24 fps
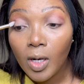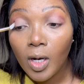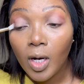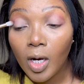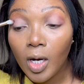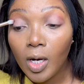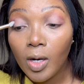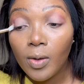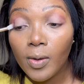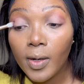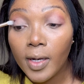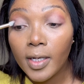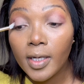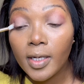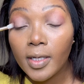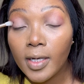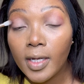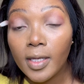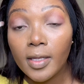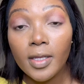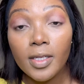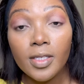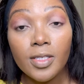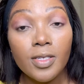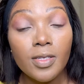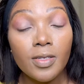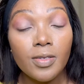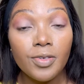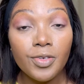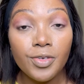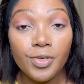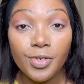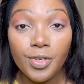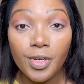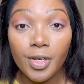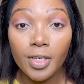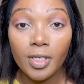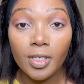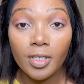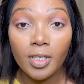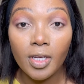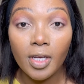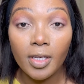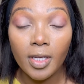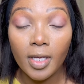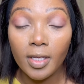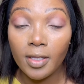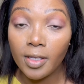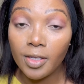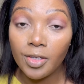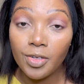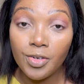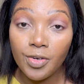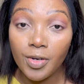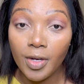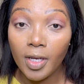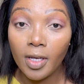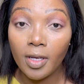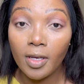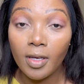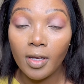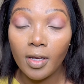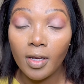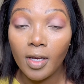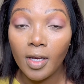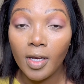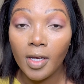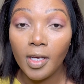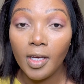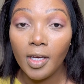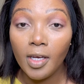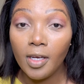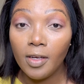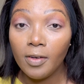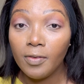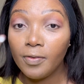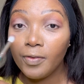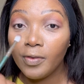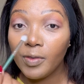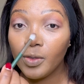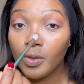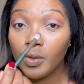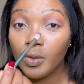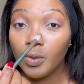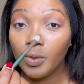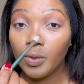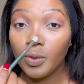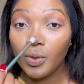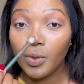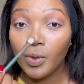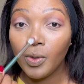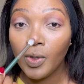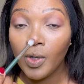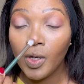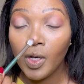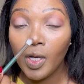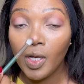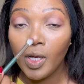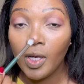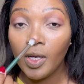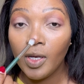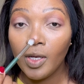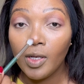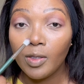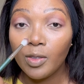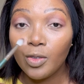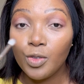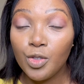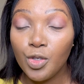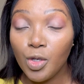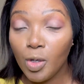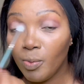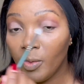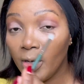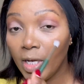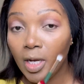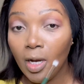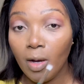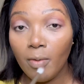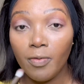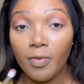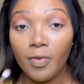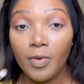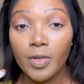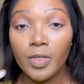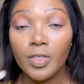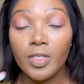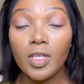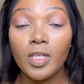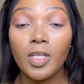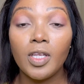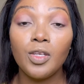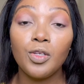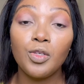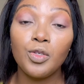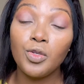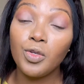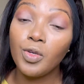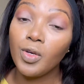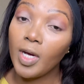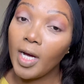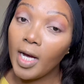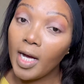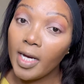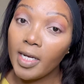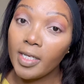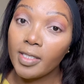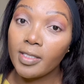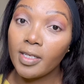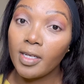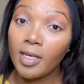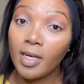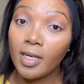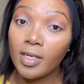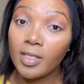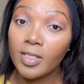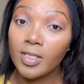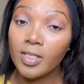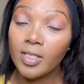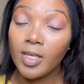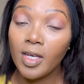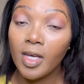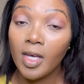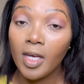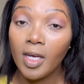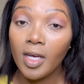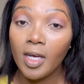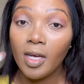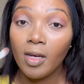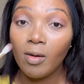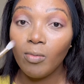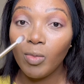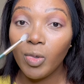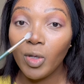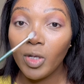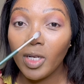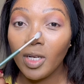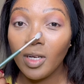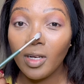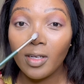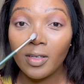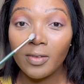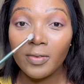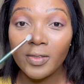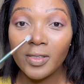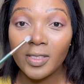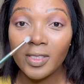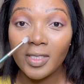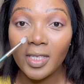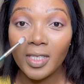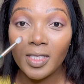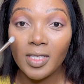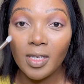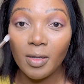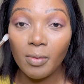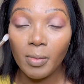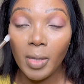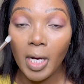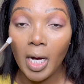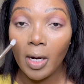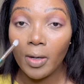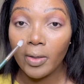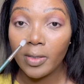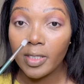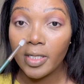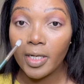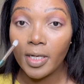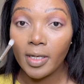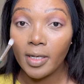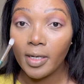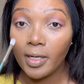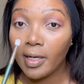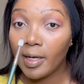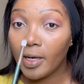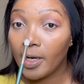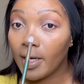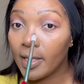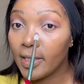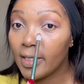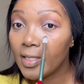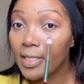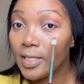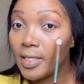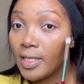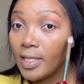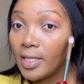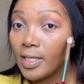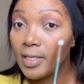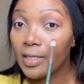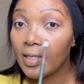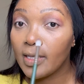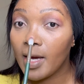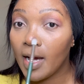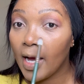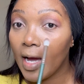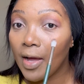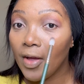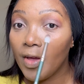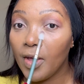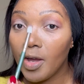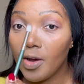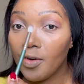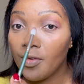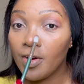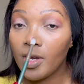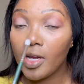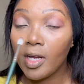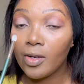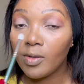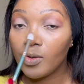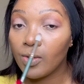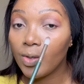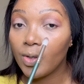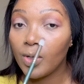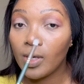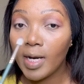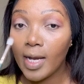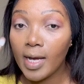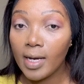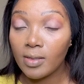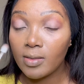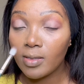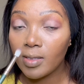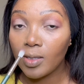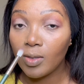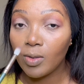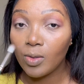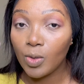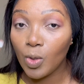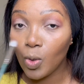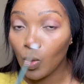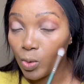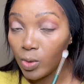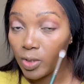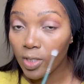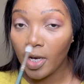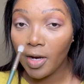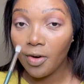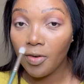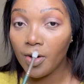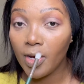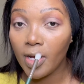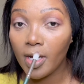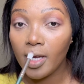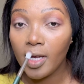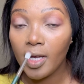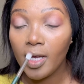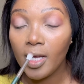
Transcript: Oh, and another trick, if you do your makeup first and then you do your eyes last, put a lot of setting powder underneath the eye area and then the nose area,